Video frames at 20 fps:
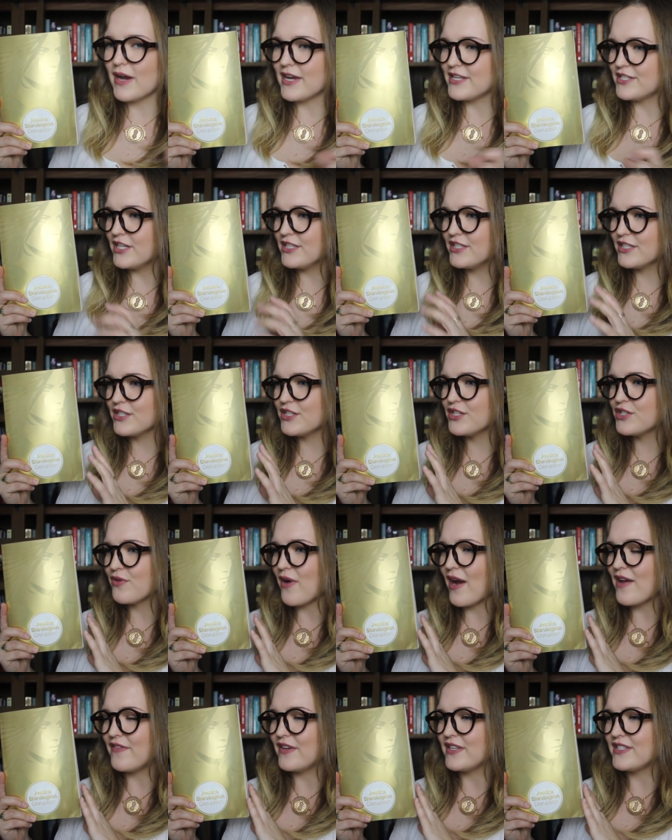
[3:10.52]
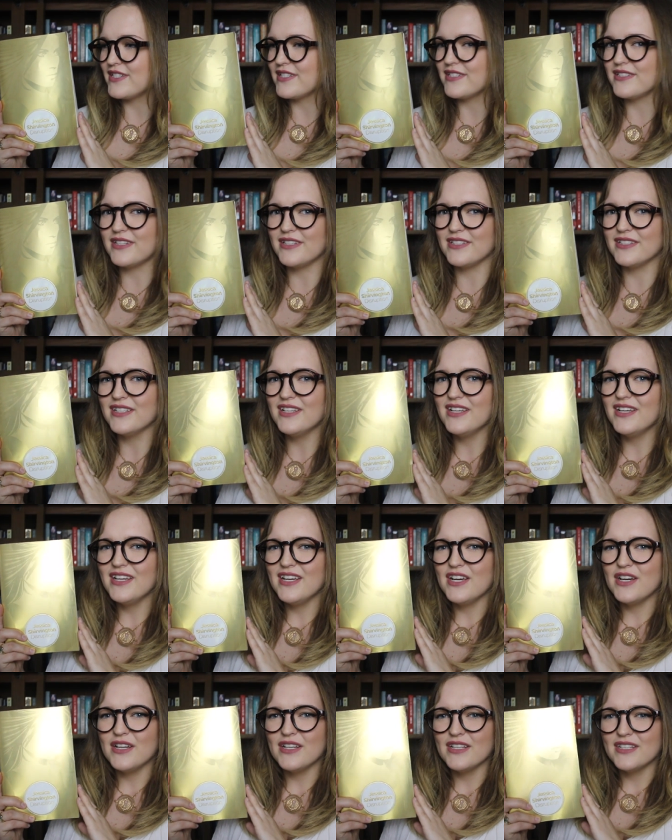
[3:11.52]
by Jessica Shrivington, and
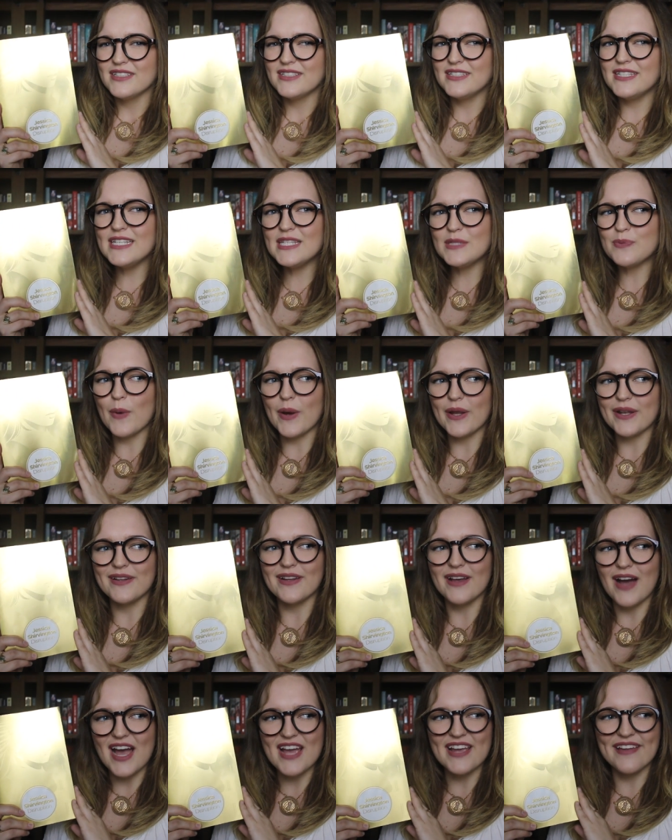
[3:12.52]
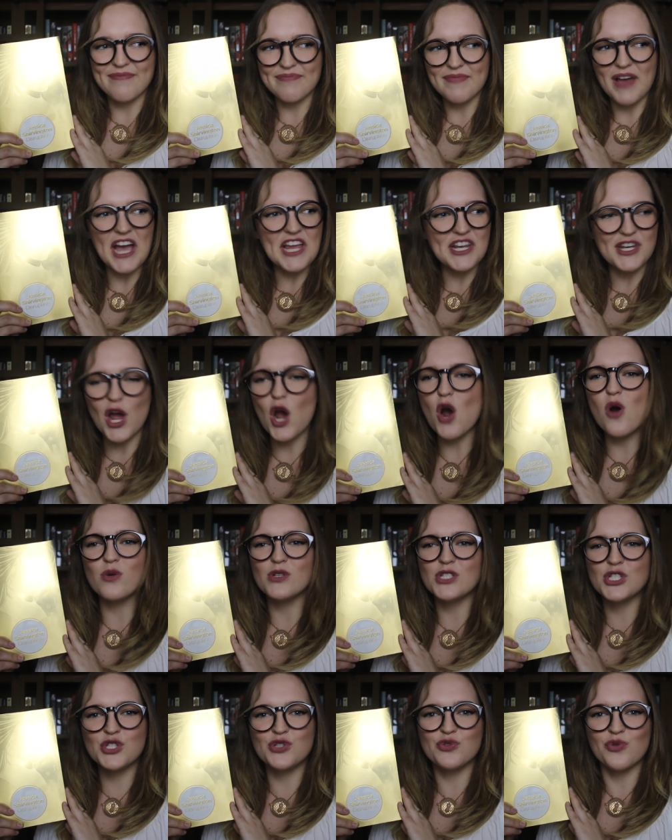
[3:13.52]
this one I know
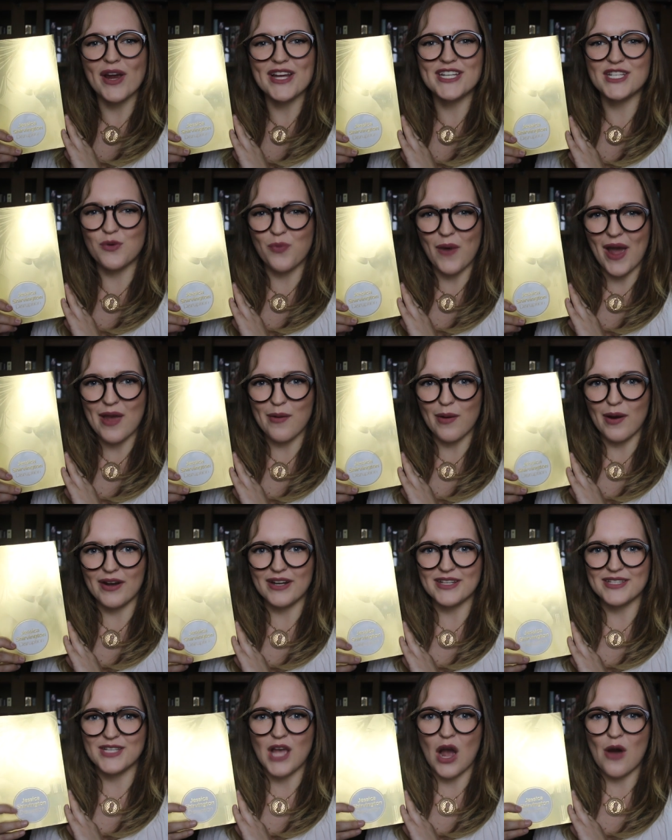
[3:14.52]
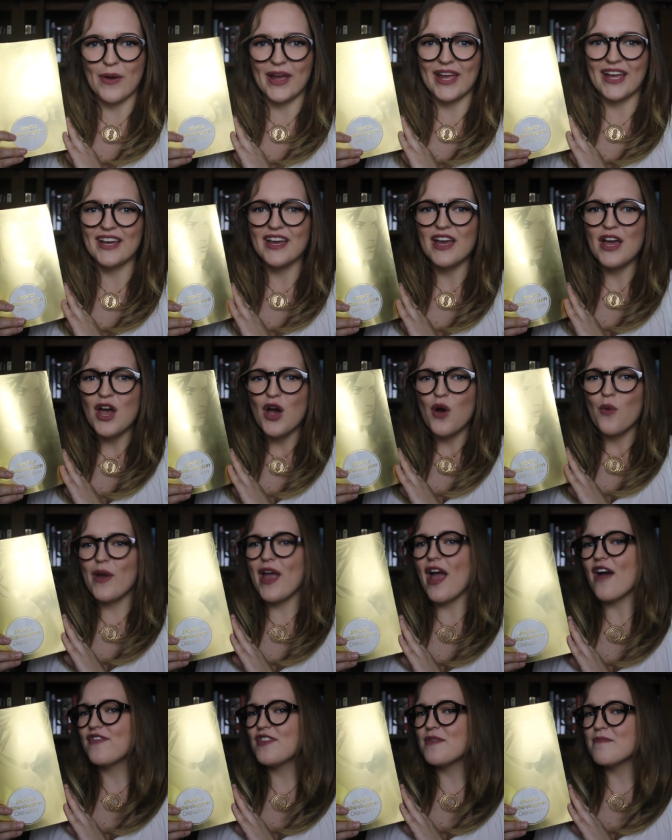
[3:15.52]
straight away where it is going.
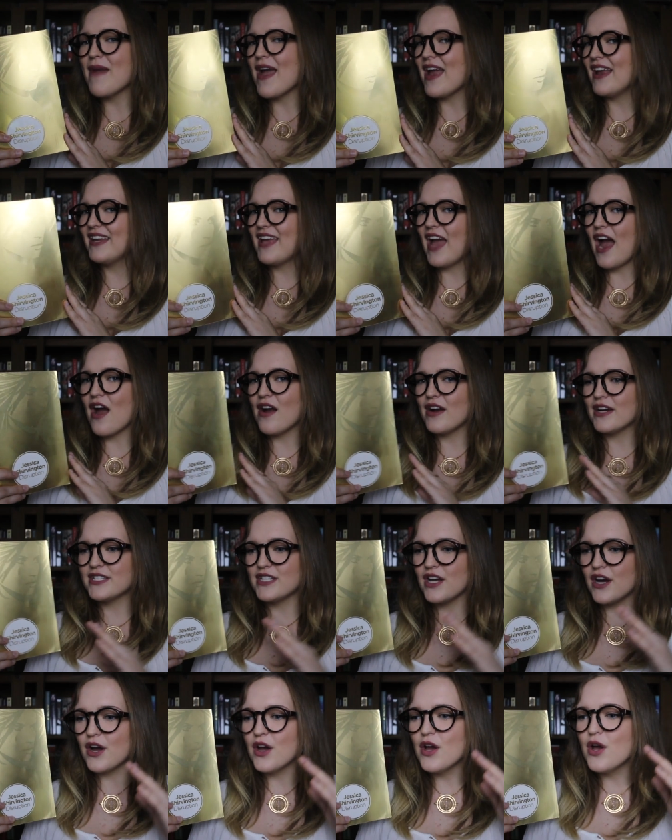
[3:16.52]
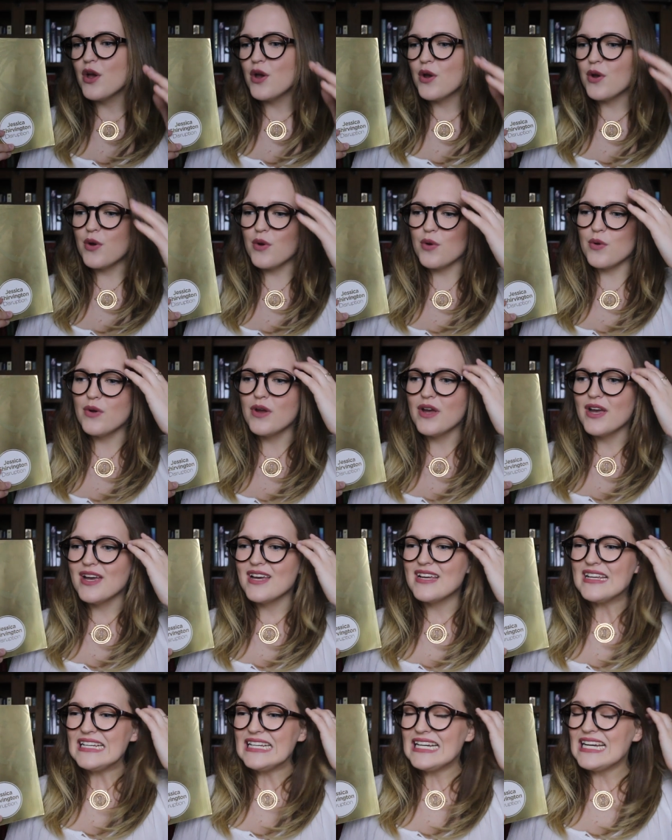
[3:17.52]
We have the main character who
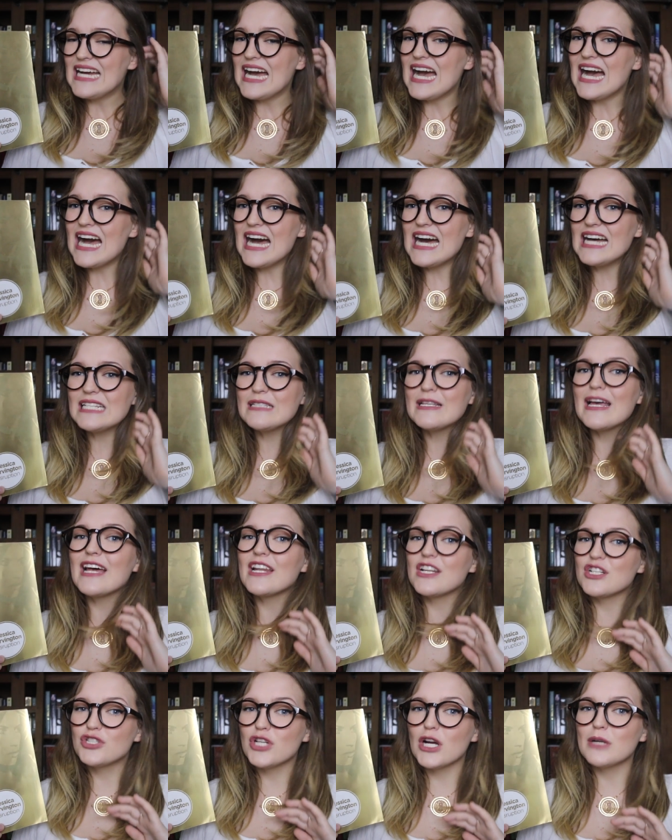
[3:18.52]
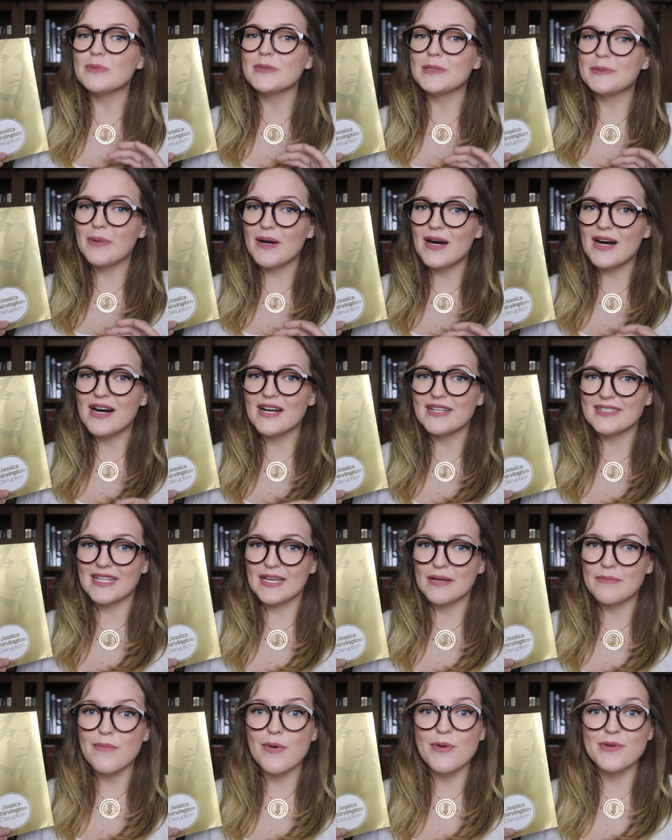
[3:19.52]
has had a troubled past,
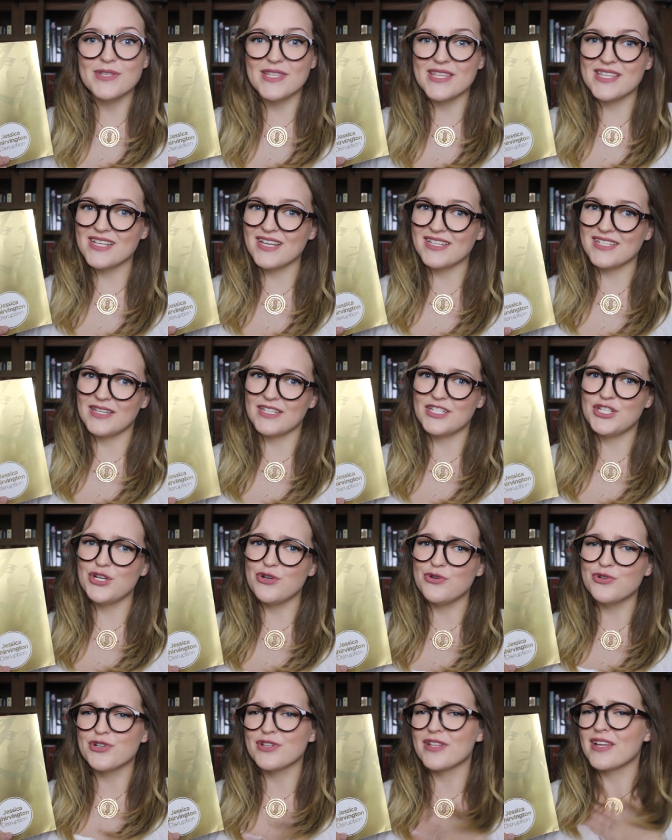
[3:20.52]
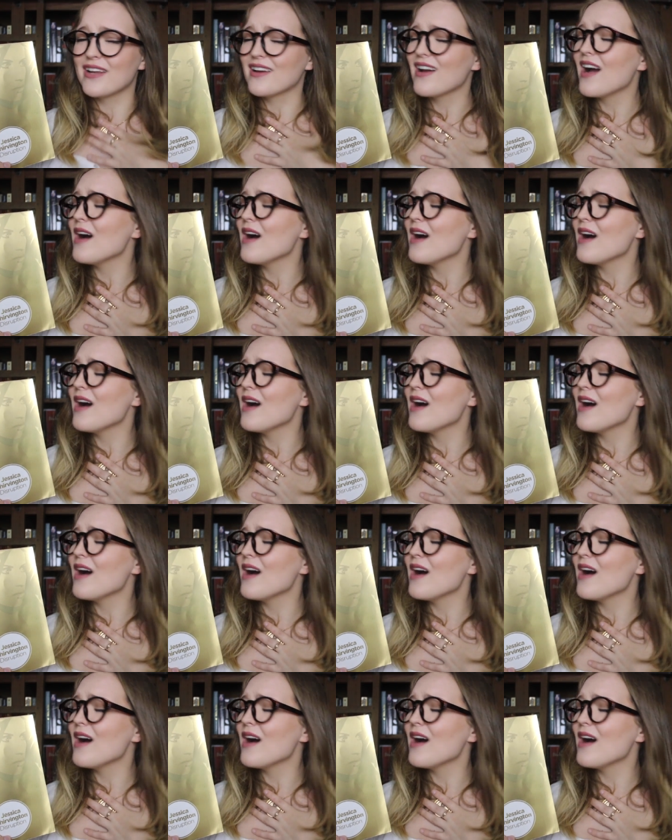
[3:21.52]
like most of these other children that are